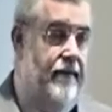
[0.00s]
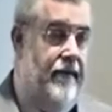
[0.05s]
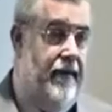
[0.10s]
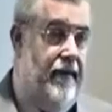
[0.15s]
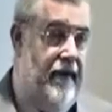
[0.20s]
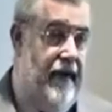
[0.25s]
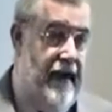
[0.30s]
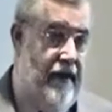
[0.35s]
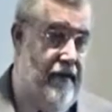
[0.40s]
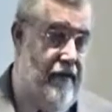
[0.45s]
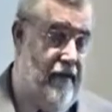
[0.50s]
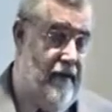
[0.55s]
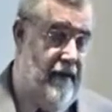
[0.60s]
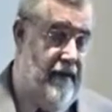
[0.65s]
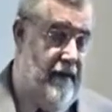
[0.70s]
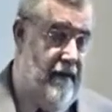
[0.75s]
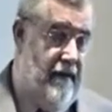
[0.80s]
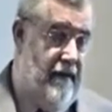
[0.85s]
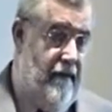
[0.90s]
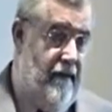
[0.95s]
they're
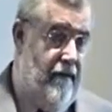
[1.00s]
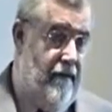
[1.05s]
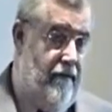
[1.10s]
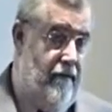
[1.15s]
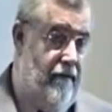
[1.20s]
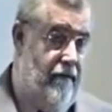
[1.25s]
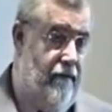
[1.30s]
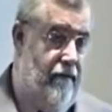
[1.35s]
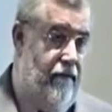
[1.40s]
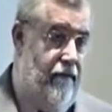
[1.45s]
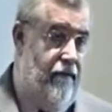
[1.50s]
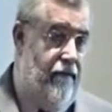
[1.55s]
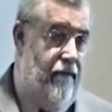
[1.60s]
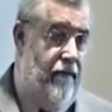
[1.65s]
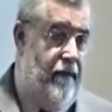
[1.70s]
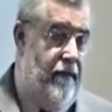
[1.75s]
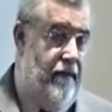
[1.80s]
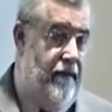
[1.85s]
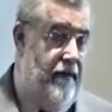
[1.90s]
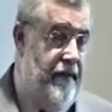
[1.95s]
actually,
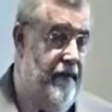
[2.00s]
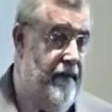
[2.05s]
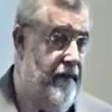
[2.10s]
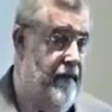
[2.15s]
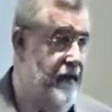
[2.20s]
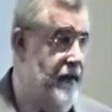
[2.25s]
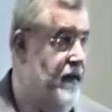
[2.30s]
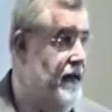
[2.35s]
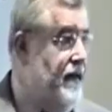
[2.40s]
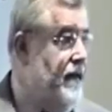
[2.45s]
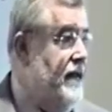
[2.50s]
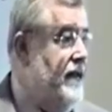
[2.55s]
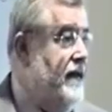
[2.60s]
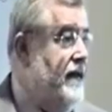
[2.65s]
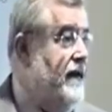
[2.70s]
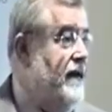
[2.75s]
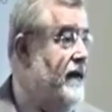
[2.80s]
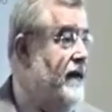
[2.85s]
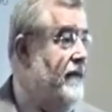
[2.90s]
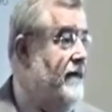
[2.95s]
the, the, the,
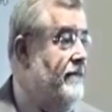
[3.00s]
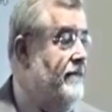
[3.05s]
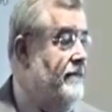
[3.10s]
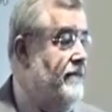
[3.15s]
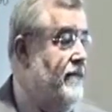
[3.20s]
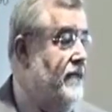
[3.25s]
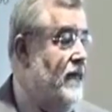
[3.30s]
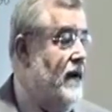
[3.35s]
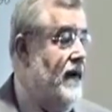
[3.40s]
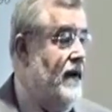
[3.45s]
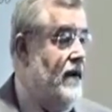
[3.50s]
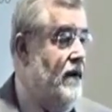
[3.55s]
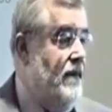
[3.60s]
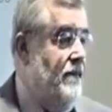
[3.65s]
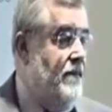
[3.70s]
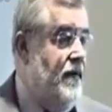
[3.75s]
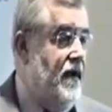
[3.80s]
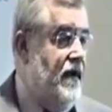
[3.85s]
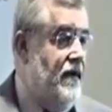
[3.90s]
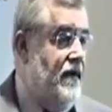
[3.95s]
the um, what do they call
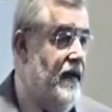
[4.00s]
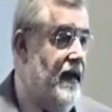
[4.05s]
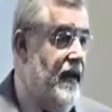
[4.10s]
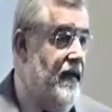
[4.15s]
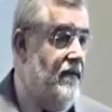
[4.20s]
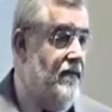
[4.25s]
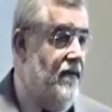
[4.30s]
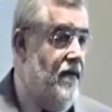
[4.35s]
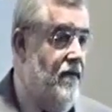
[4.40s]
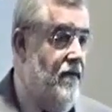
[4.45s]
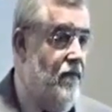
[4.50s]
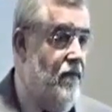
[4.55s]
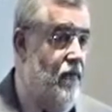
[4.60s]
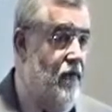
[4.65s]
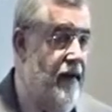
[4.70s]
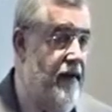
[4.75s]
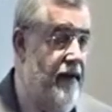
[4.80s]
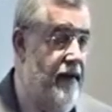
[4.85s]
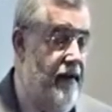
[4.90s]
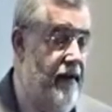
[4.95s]
it? paradoxical
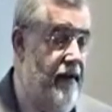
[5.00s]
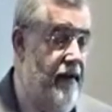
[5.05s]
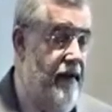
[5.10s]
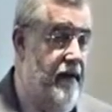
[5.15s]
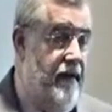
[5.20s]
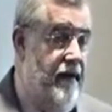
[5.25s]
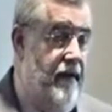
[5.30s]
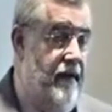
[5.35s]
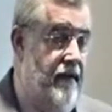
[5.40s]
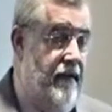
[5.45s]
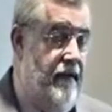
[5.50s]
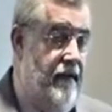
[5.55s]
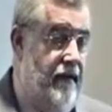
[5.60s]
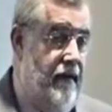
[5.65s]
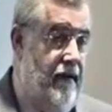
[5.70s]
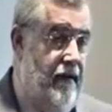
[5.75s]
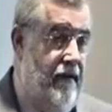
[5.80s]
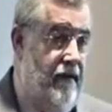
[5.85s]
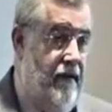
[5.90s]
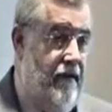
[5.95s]
breathing,
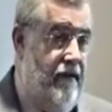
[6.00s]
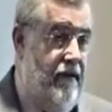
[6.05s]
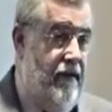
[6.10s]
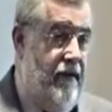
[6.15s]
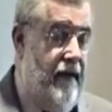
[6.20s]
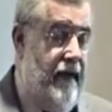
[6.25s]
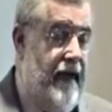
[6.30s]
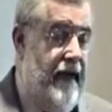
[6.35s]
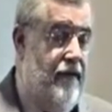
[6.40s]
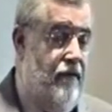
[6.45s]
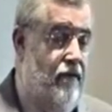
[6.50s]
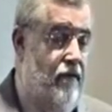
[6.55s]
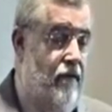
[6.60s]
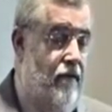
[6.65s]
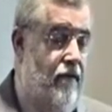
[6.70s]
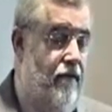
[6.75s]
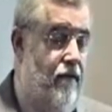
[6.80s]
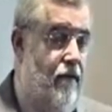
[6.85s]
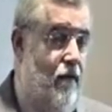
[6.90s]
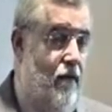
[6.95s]
the, the, the
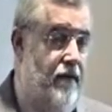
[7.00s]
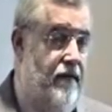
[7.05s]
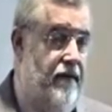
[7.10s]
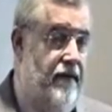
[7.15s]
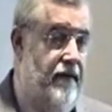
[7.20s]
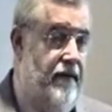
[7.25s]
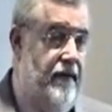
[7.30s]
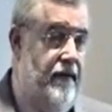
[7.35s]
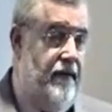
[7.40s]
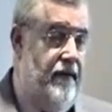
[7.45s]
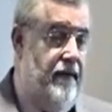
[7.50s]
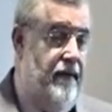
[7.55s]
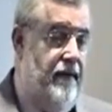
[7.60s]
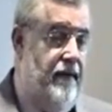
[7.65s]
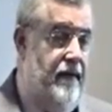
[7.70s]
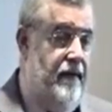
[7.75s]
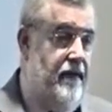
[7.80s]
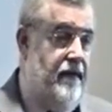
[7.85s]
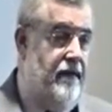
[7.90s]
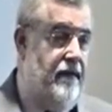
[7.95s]
actual forcing
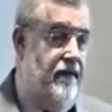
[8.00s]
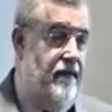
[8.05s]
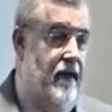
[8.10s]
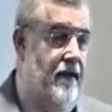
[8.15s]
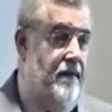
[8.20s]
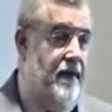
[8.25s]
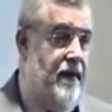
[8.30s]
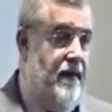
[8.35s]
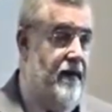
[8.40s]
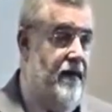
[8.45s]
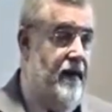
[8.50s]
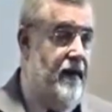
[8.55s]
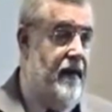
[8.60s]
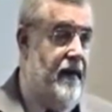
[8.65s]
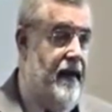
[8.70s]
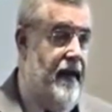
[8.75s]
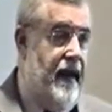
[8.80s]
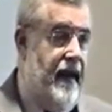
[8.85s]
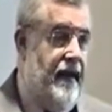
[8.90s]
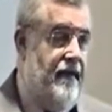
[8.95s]
the stomach
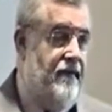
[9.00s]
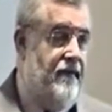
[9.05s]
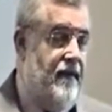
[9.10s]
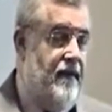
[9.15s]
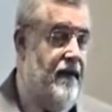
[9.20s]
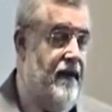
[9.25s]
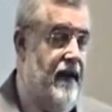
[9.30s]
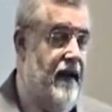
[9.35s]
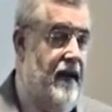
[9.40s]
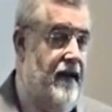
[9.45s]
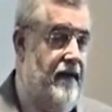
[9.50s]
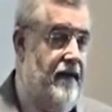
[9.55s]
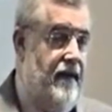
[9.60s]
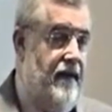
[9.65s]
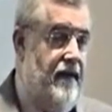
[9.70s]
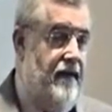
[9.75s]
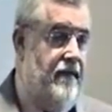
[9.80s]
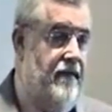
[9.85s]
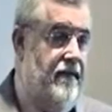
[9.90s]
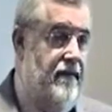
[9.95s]
acid
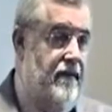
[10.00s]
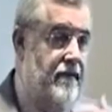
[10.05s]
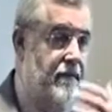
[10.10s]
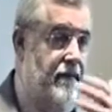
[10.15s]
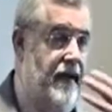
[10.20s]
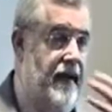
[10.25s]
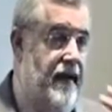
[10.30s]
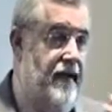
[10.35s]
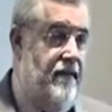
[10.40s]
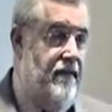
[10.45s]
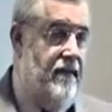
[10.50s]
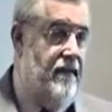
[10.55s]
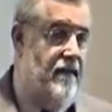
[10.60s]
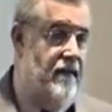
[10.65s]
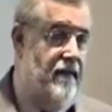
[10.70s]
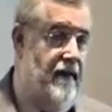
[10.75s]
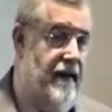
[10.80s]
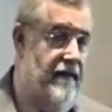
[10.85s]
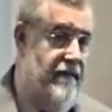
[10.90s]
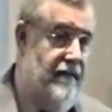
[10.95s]
contents past the
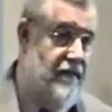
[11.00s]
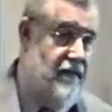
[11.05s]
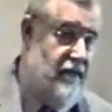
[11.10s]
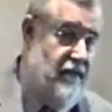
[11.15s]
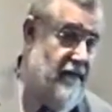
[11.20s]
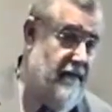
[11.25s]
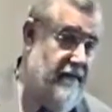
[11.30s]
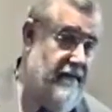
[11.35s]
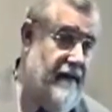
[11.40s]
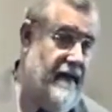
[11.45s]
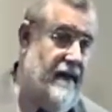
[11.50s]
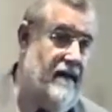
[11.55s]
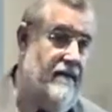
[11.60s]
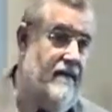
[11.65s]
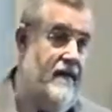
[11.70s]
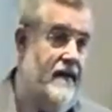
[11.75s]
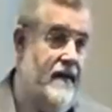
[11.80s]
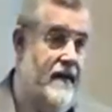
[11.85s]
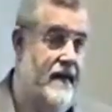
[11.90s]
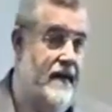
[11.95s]
esophageal
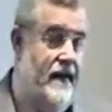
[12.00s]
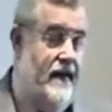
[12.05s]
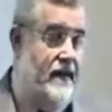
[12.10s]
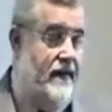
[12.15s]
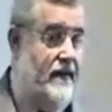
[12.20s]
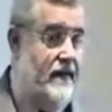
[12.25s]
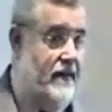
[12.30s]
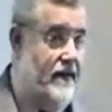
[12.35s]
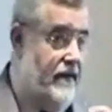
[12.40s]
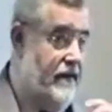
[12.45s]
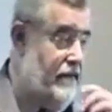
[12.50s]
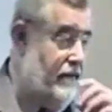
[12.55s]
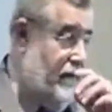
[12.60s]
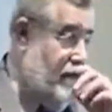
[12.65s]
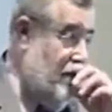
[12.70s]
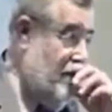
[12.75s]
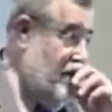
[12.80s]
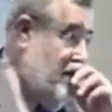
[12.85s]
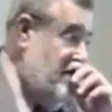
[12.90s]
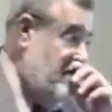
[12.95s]
valve into the
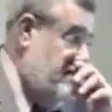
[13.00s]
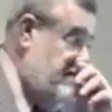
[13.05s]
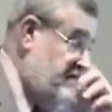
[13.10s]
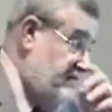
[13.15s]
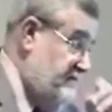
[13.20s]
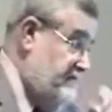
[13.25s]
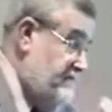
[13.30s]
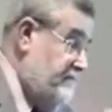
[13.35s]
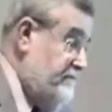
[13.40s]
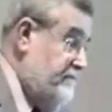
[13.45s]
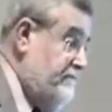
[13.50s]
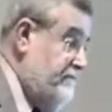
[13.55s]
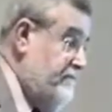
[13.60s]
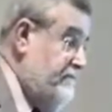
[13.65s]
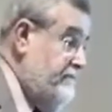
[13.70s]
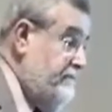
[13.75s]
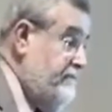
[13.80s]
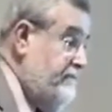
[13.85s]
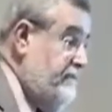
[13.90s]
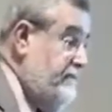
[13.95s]
throat.
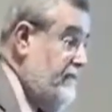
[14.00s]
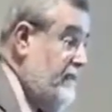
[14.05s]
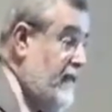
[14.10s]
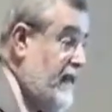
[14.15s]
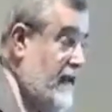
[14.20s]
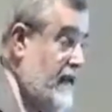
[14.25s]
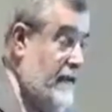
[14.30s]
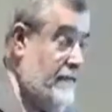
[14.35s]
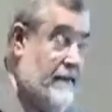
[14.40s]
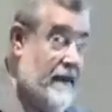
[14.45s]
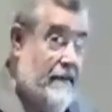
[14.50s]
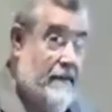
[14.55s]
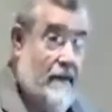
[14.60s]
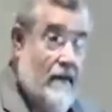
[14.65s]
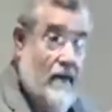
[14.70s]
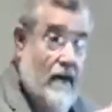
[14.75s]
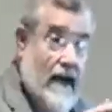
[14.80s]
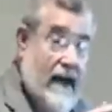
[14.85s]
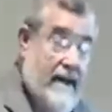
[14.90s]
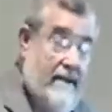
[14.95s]
And people
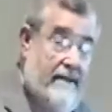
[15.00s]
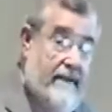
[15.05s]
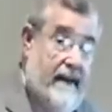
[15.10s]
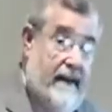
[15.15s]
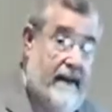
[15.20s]
who have